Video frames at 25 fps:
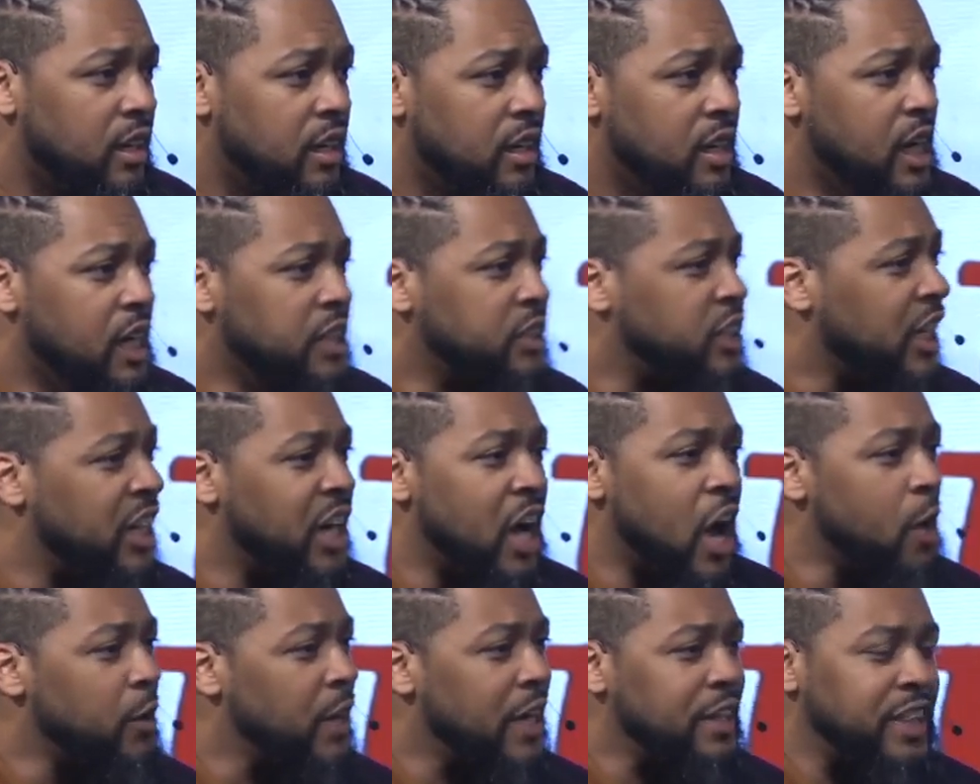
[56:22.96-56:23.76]
to
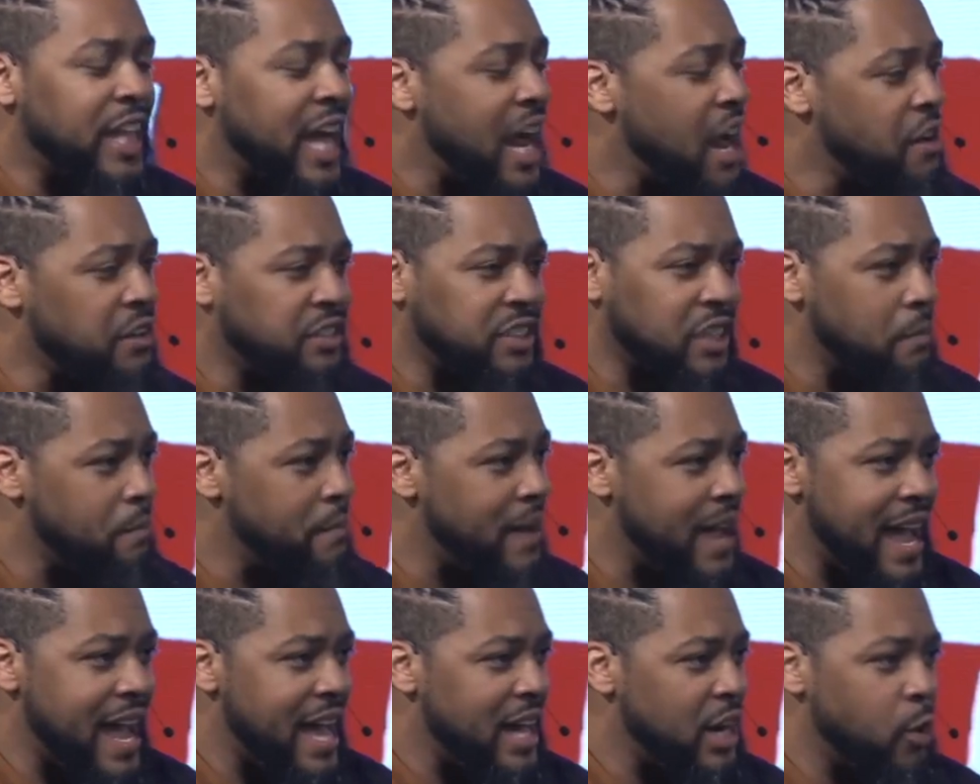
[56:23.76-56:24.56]
know that there is a
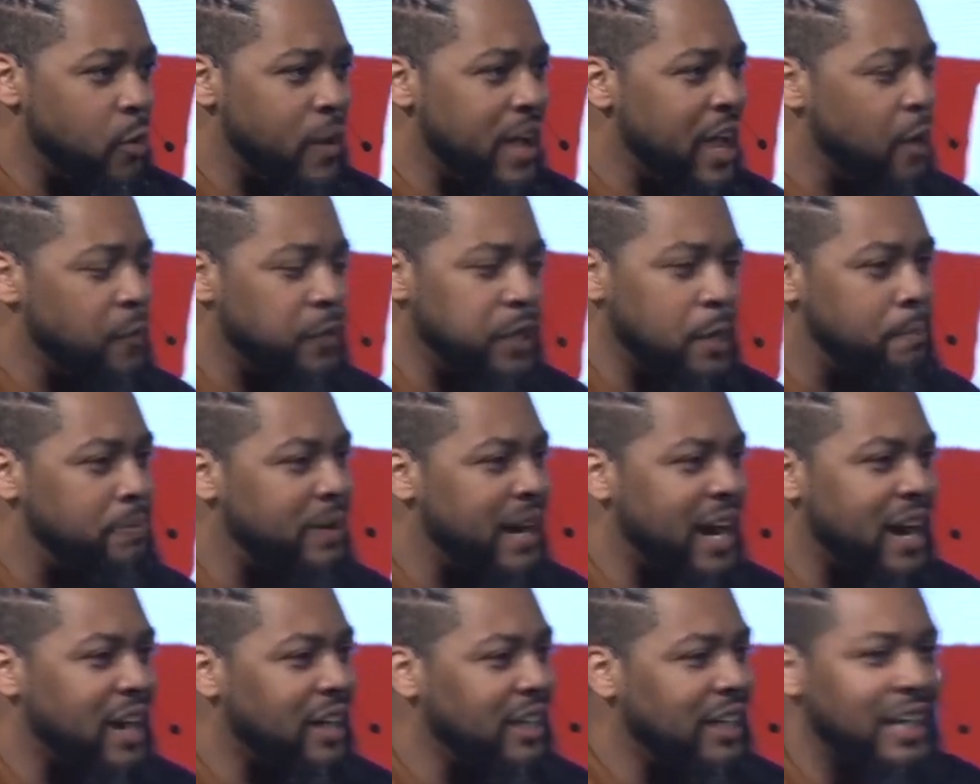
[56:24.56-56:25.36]
man who healed the
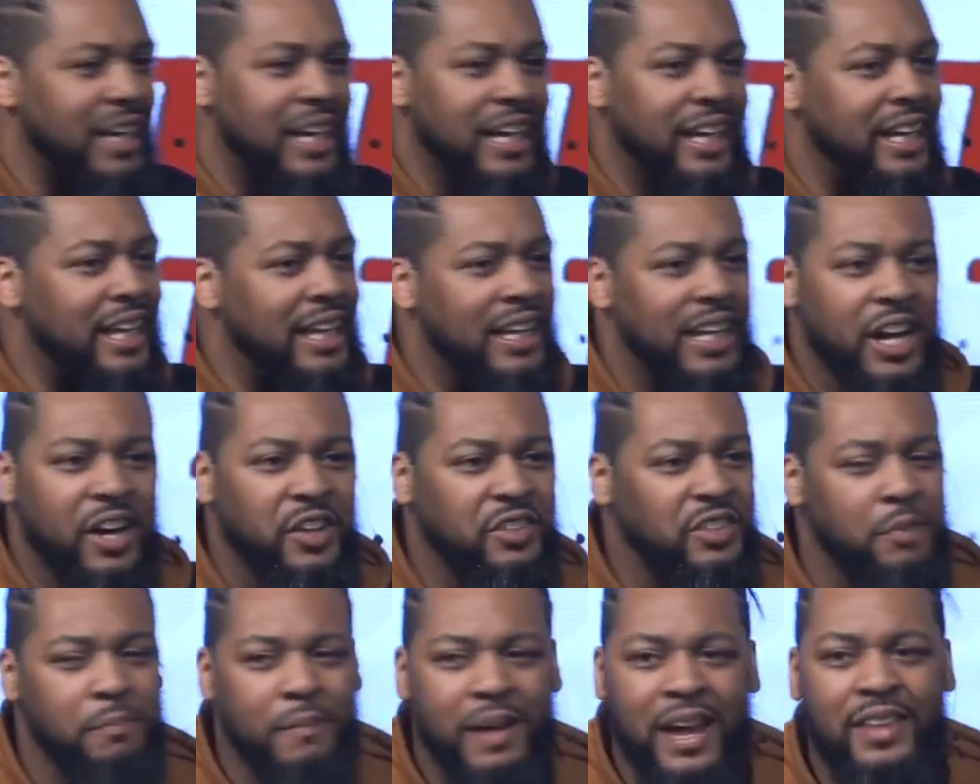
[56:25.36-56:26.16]
paralytic and there is
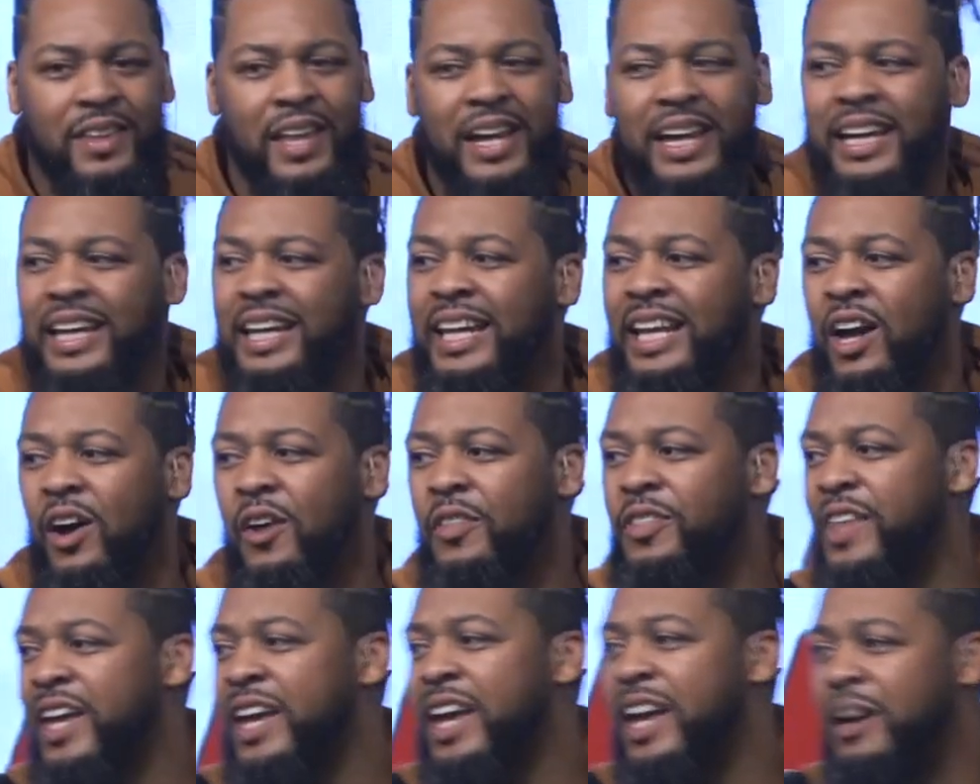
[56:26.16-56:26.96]
a man that can heal
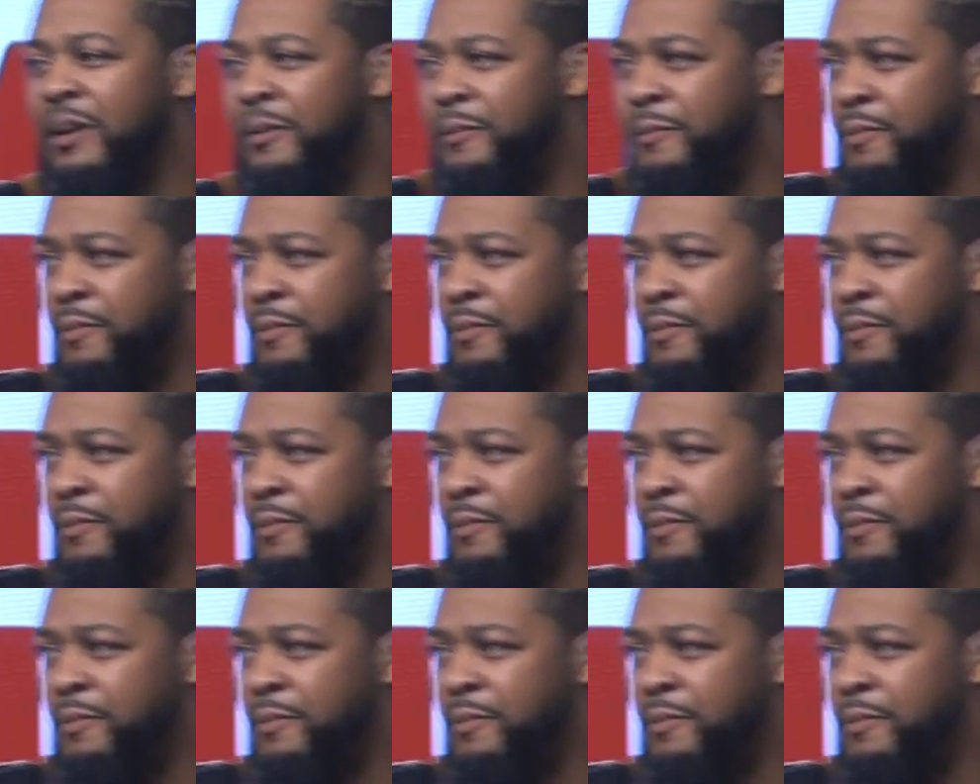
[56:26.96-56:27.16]
them.